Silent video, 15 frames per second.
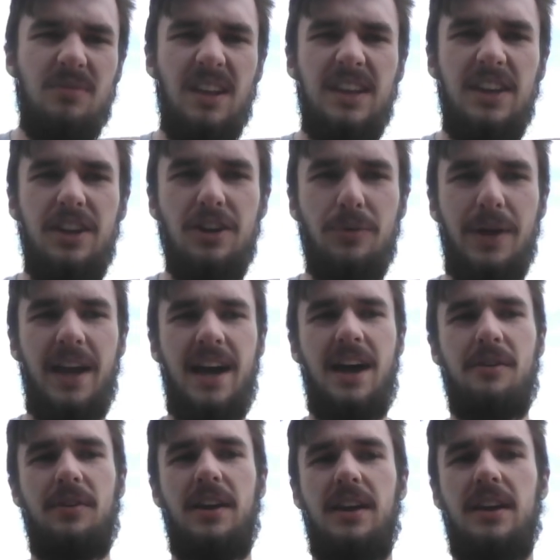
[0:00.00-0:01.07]
Here we
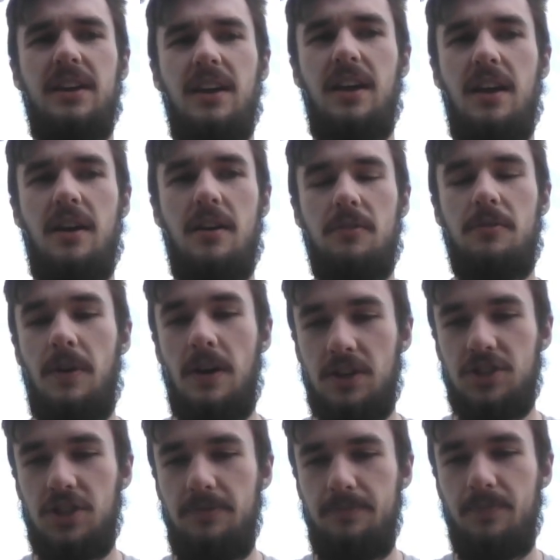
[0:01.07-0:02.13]
have a
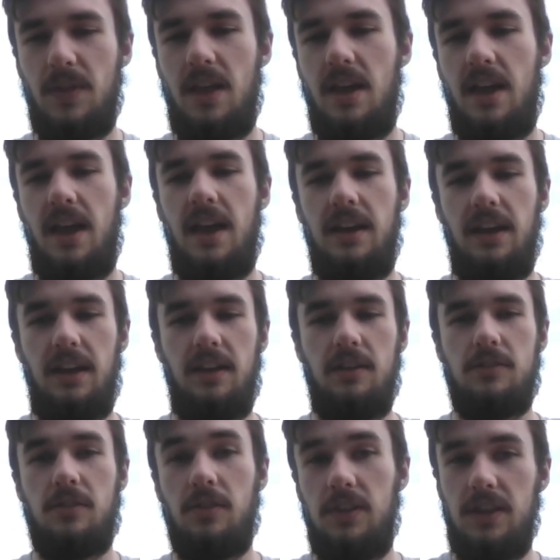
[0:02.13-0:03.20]
function, and it
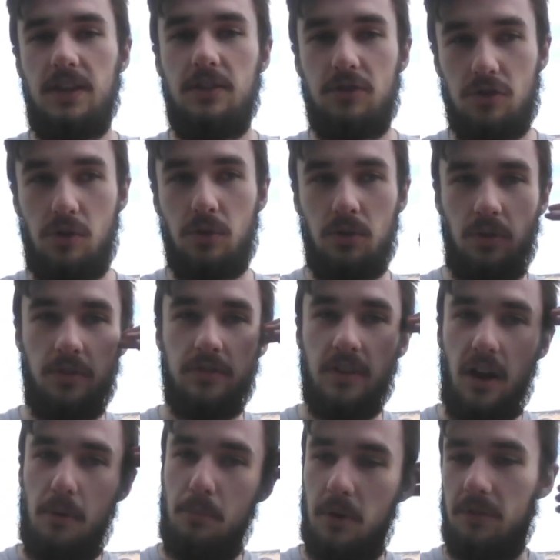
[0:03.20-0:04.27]
is the total
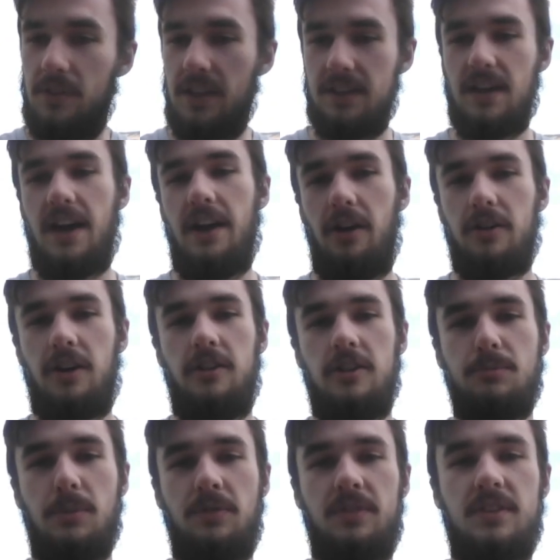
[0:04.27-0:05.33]
sum of the entire
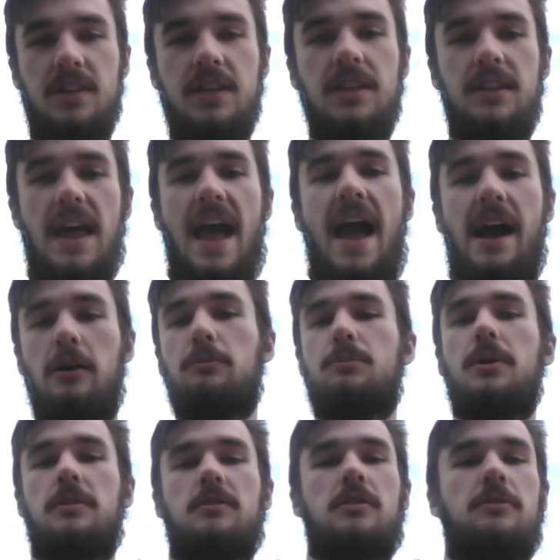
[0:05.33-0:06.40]
column of C that
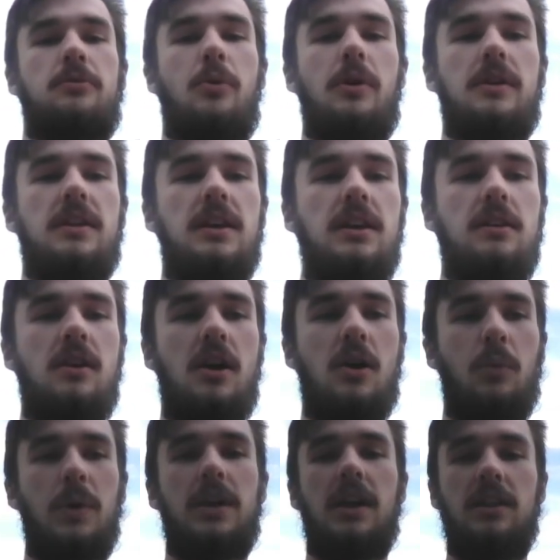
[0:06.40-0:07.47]
outputs to 14.
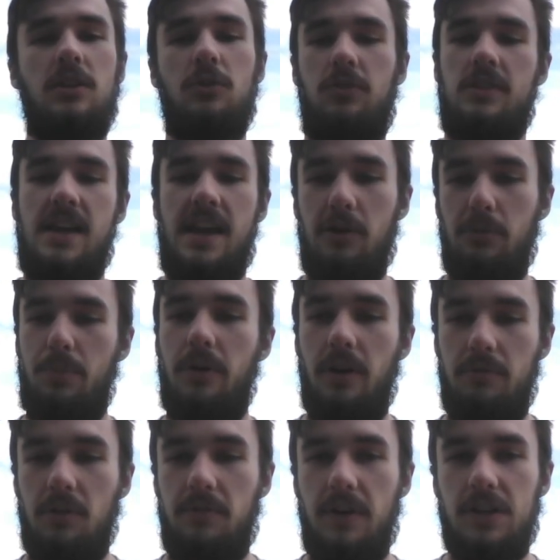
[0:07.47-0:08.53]
We can use the output
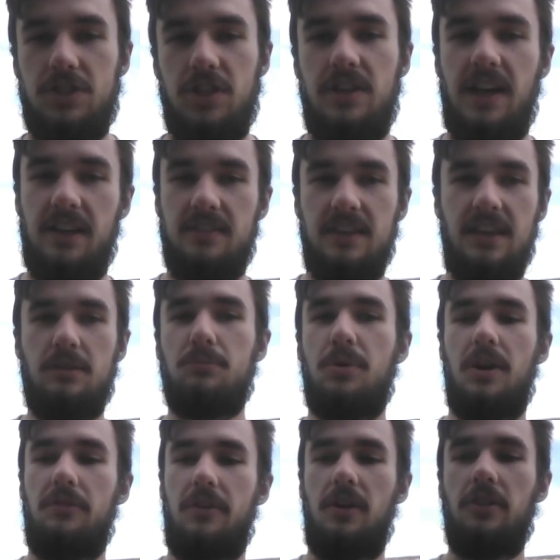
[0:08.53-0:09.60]
of a function as the
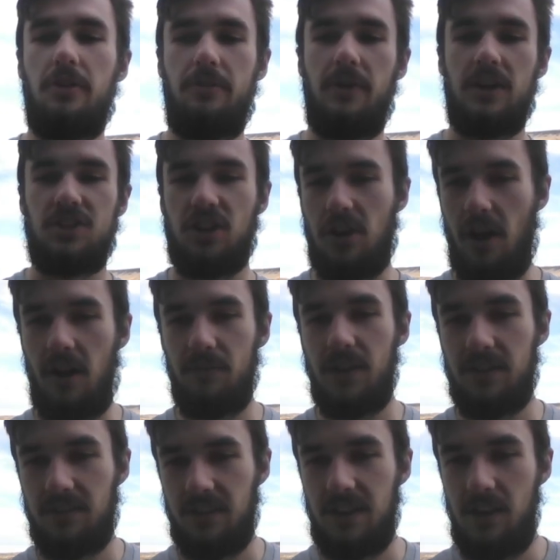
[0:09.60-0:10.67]
input of another function.
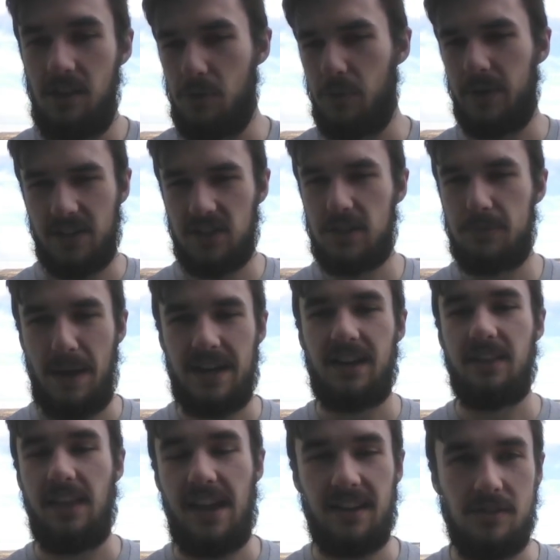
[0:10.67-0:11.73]
Obviously, you would
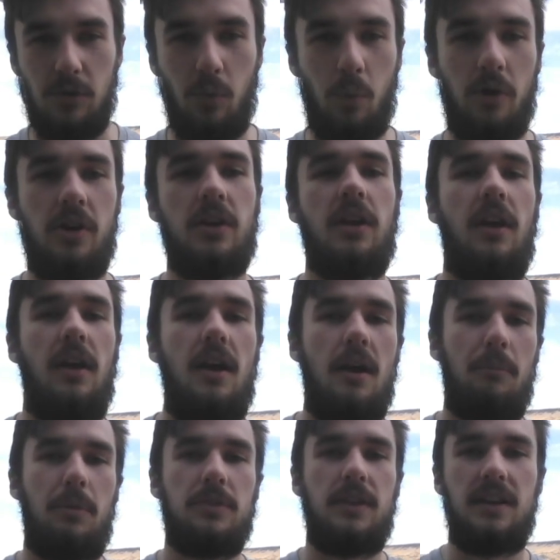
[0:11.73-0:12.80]
expect that to work,
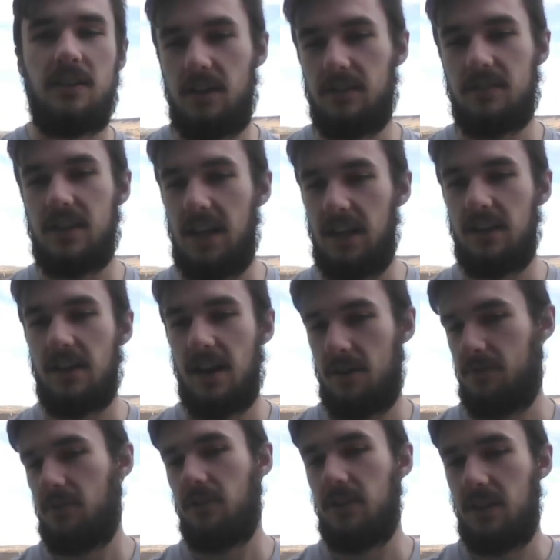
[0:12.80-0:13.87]
but that does take
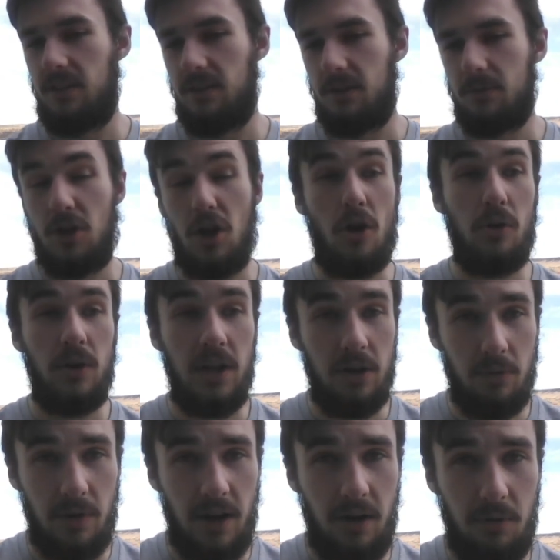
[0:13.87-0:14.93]
effort in the
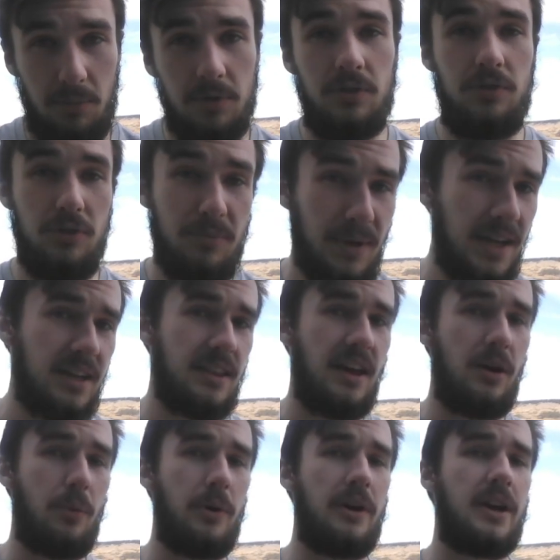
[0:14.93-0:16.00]
coding realm to make
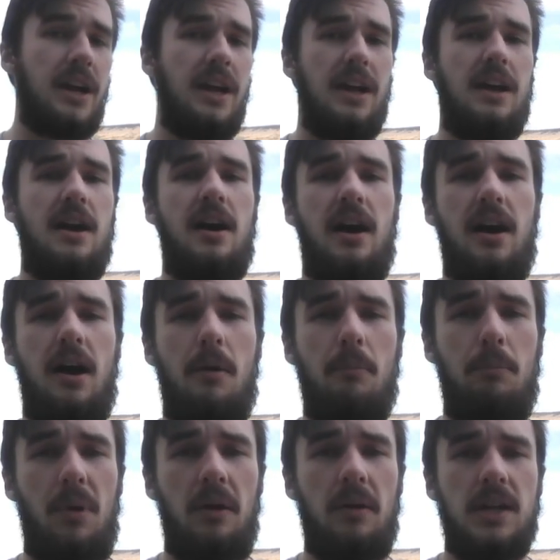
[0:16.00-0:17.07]
that work.
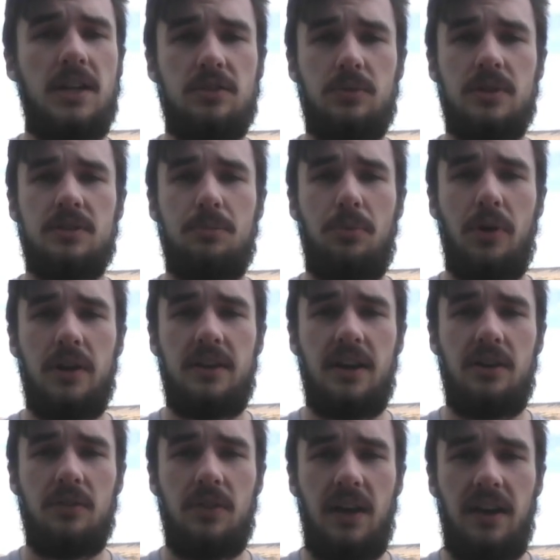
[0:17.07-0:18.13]
But I just want to point
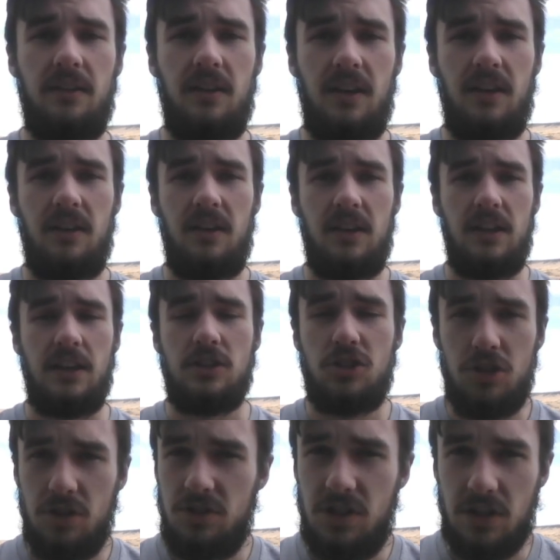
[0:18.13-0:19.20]
out that it
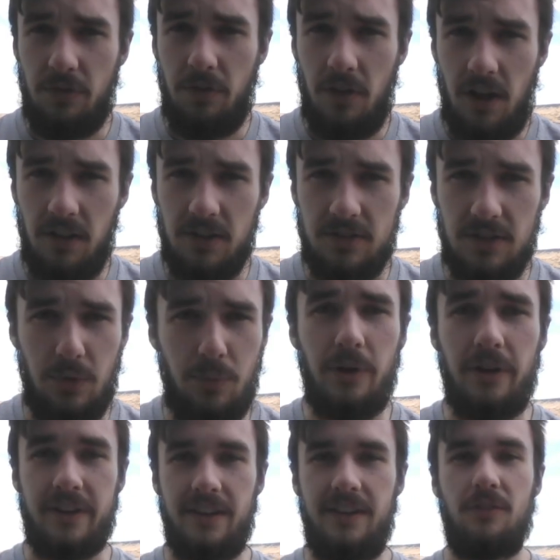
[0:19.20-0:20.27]
should just flawlessly work.